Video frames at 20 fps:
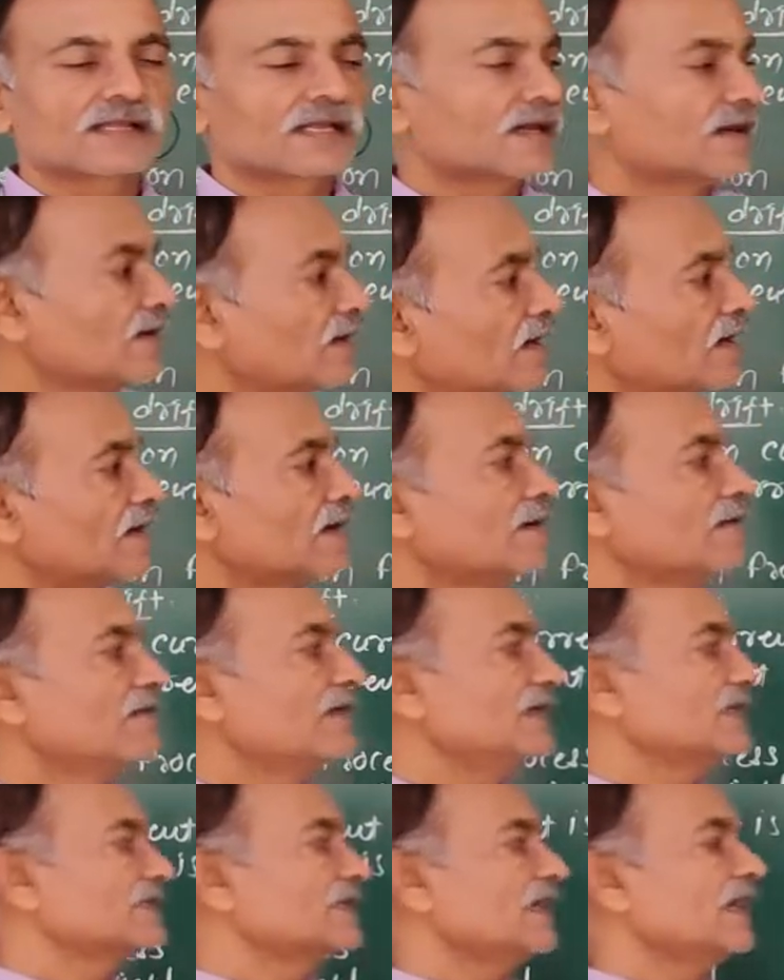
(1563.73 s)
when
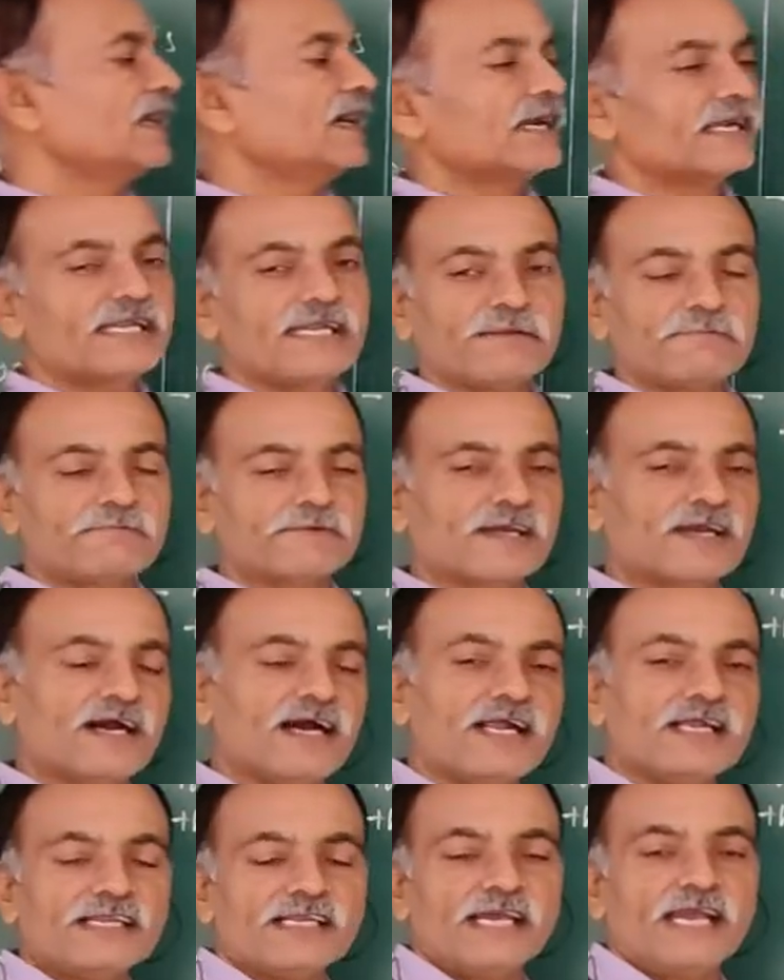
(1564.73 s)
the depth
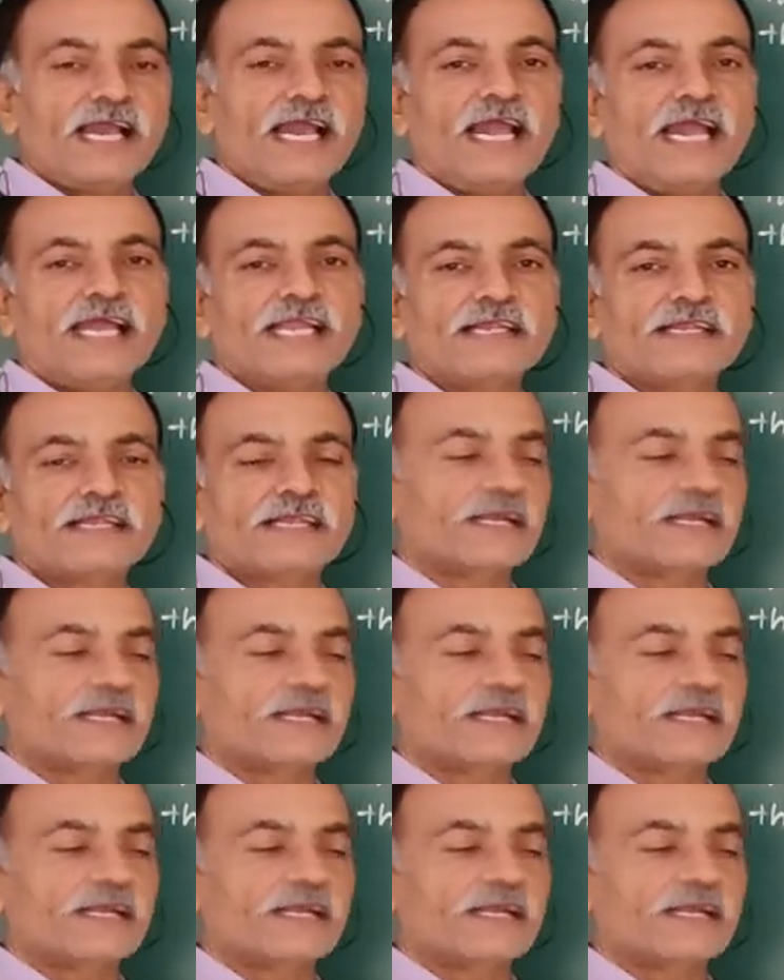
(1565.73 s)
current and